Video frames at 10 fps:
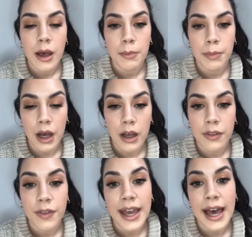but
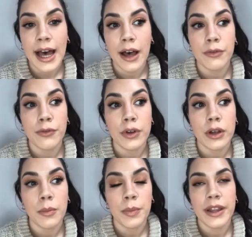
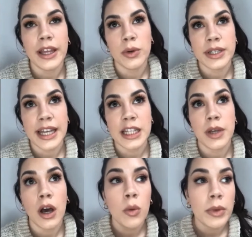and they always say to
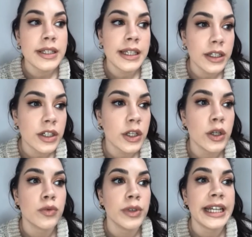me, oh, my skin just
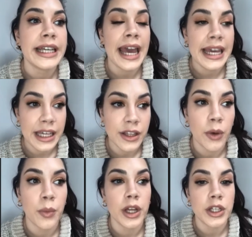looks really cakey
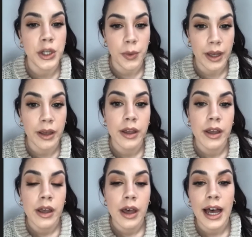though when I do it.
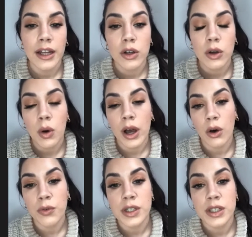And quite
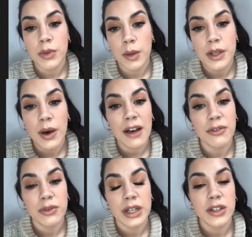often sometimes they'll
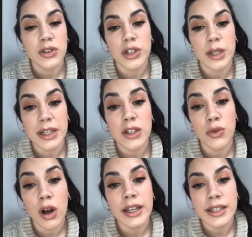have extremely
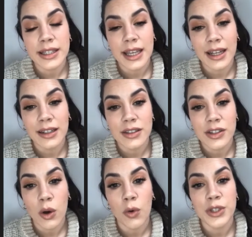dry skin,
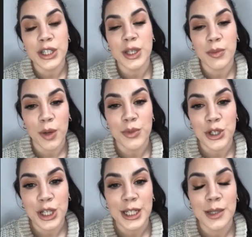so obviously sometimes
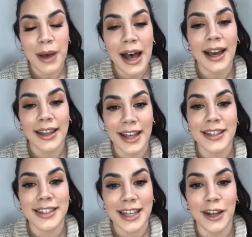you need to pack that
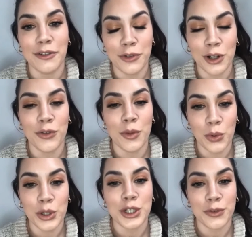skin full of the
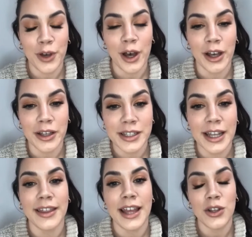moisture first,
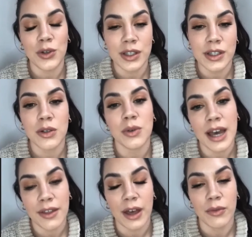and then you can still
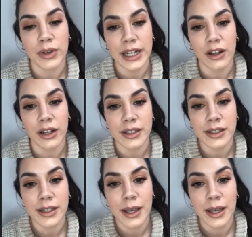get that really nice